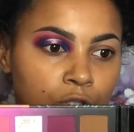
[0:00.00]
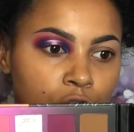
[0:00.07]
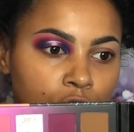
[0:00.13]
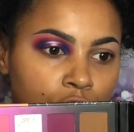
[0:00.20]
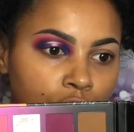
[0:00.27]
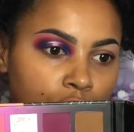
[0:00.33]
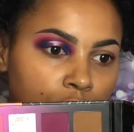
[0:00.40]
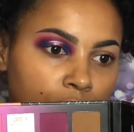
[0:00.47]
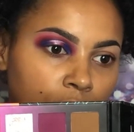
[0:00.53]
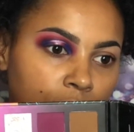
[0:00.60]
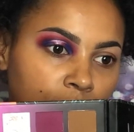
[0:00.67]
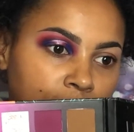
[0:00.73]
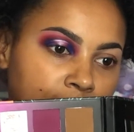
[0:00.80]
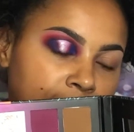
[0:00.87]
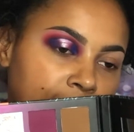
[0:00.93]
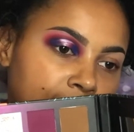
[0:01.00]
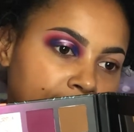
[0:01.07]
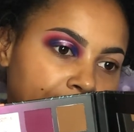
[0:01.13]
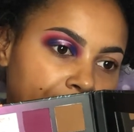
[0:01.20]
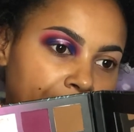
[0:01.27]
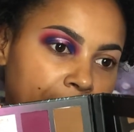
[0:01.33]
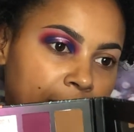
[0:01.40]
So this is
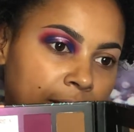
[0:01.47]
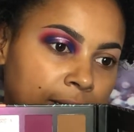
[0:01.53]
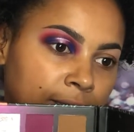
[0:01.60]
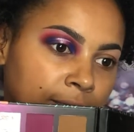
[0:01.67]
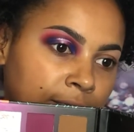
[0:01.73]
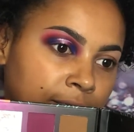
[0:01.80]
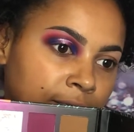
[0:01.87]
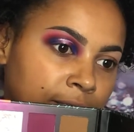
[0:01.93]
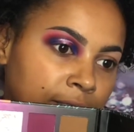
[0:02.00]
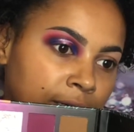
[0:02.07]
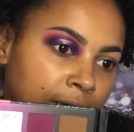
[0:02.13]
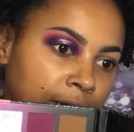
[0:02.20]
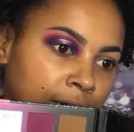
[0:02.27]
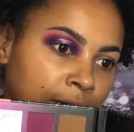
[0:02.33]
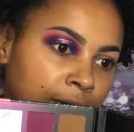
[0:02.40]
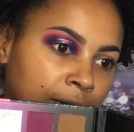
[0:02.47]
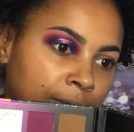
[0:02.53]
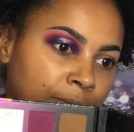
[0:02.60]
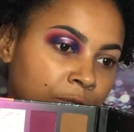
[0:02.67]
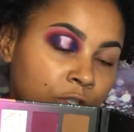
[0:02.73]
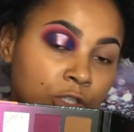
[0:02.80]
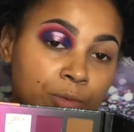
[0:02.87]
the palette.
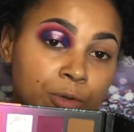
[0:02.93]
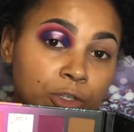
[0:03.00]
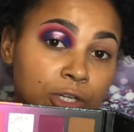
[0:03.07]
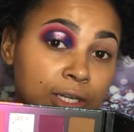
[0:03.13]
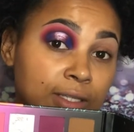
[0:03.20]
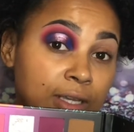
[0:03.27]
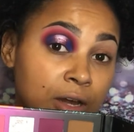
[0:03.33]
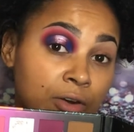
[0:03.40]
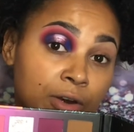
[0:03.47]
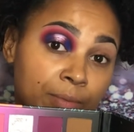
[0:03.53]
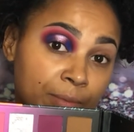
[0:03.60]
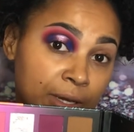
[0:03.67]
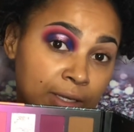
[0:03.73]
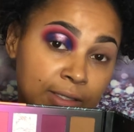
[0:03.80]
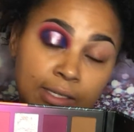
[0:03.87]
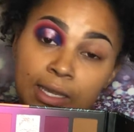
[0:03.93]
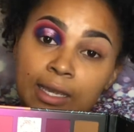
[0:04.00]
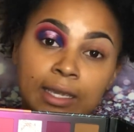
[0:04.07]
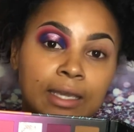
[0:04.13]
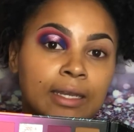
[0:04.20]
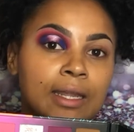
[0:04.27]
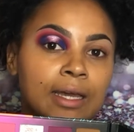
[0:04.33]
The shimmer shades are amazing. I
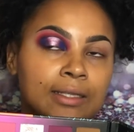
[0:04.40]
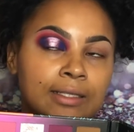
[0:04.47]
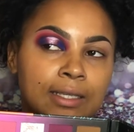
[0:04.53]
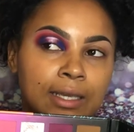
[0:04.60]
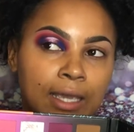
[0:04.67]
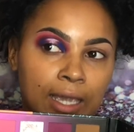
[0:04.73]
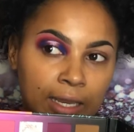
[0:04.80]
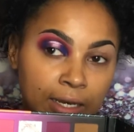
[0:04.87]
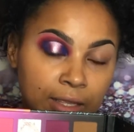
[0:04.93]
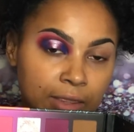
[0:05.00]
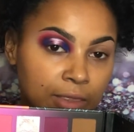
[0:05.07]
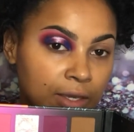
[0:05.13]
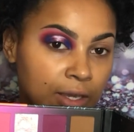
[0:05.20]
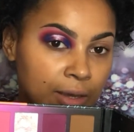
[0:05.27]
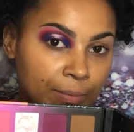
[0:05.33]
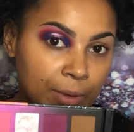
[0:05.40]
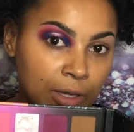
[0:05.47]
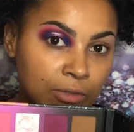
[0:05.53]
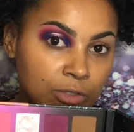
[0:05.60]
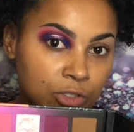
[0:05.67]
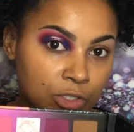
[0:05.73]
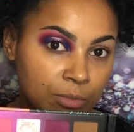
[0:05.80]
cannot say anything
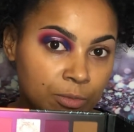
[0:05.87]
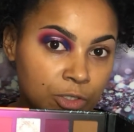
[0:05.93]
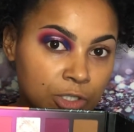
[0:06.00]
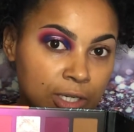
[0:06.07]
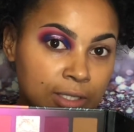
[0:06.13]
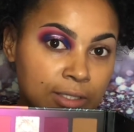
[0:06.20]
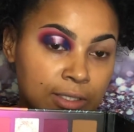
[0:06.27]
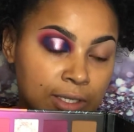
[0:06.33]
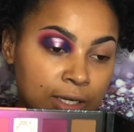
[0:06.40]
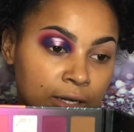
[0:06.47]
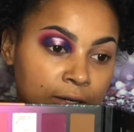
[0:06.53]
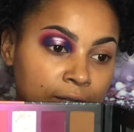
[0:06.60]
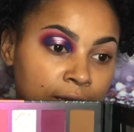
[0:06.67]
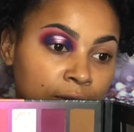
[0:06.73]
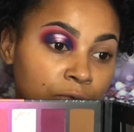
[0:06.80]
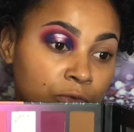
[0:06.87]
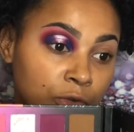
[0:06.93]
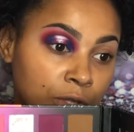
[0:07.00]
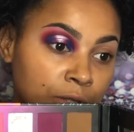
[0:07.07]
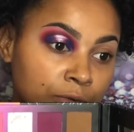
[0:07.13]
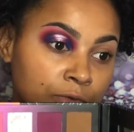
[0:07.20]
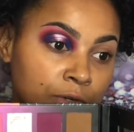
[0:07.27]
about the shimmer shades. They're like
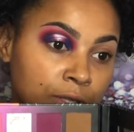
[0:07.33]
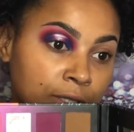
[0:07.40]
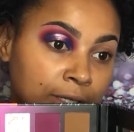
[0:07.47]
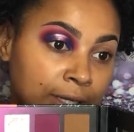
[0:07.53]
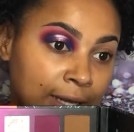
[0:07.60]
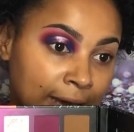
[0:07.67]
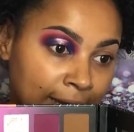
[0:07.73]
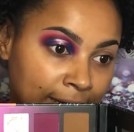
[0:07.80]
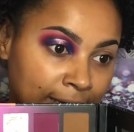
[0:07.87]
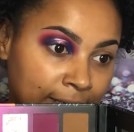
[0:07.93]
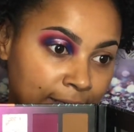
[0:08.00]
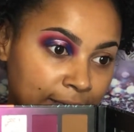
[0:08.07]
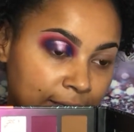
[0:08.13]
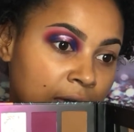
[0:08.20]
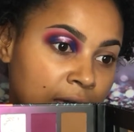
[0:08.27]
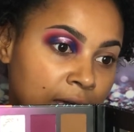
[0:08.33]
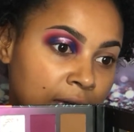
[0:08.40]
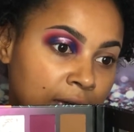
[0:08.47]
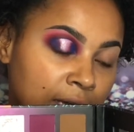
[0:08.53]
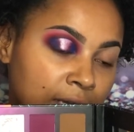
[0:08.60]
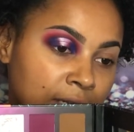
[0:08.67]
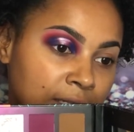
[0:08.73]
really nice.
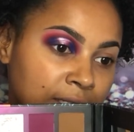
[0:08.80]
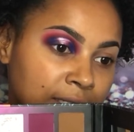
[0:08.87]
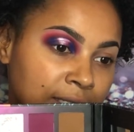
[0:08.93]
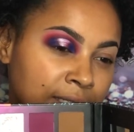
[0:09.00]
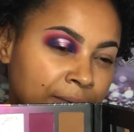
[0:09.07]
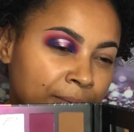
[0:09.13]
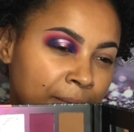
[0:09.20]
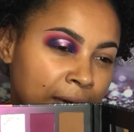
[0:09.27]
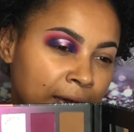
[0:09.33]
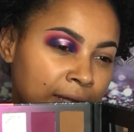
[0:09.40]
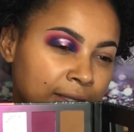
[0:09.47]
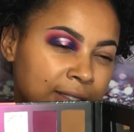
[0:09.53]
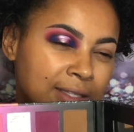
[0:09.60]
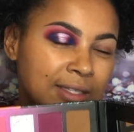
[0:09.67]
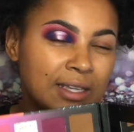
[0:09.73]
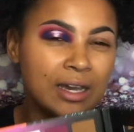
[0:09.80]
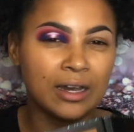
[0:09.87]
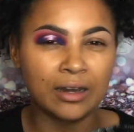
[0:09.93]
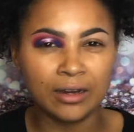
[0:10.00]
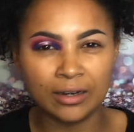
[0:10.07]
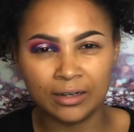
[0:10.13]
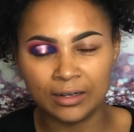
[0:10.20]
And the mattes
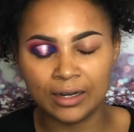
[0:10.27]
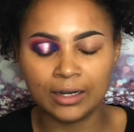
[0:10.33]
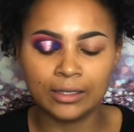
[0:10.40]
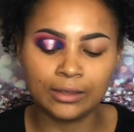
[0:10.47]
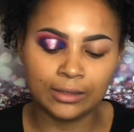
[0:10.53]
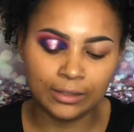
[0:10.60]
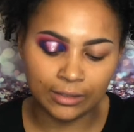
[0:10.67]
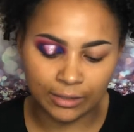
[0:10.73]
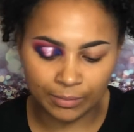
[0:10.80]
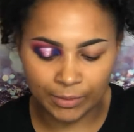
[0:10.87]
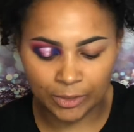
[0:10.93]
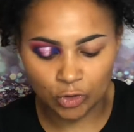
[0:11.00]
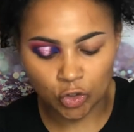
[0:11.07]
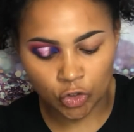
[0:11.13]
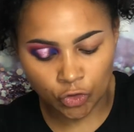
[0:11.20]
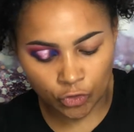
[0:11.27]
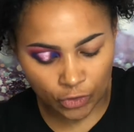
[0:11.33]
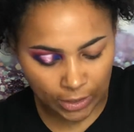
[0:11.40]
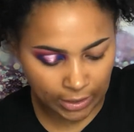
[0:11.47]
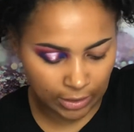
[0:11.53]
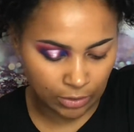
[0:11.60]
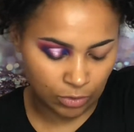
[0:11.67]
are a little bit
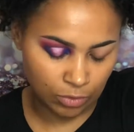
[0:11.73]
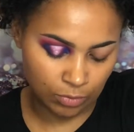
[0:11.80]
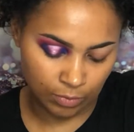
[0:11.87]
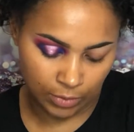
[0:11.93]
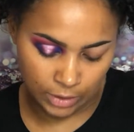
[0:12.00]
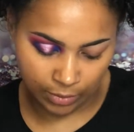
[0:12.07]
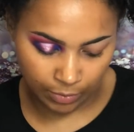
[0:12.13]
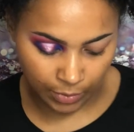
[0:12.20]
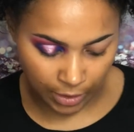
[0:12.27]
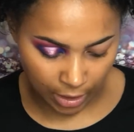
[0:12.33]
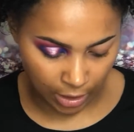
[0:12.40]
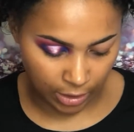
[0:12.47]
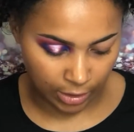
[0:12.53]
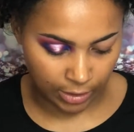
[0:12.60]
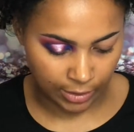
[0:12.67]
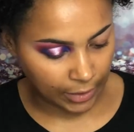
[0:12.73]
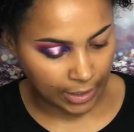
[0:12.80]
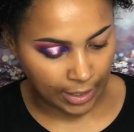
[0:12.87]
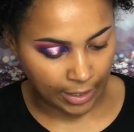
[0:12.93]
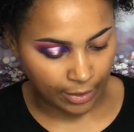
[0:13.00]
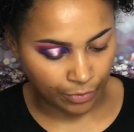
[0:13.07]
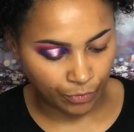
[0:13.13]
tricky to me because,
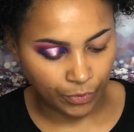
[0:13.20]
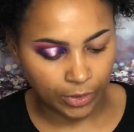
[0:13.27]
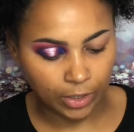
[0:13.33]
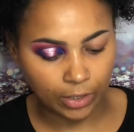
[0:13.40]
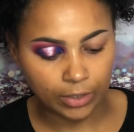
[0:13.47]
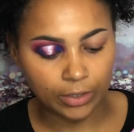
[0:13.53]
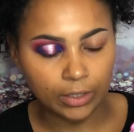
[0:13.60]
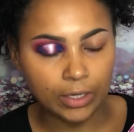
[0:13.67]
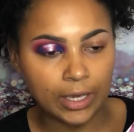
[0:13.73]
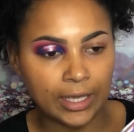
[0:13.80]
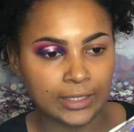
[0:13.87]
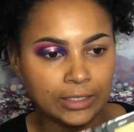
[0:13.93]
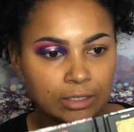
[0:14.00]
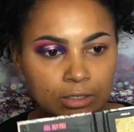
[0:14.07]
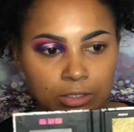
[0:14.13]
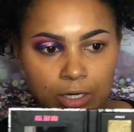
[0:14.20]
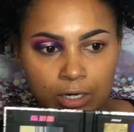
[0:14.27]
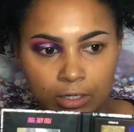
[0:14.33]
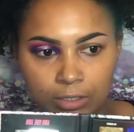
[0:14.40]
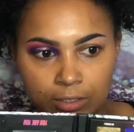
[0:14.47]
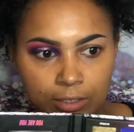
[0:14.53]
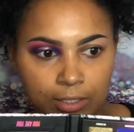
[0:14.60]
yeah, if we look at the dark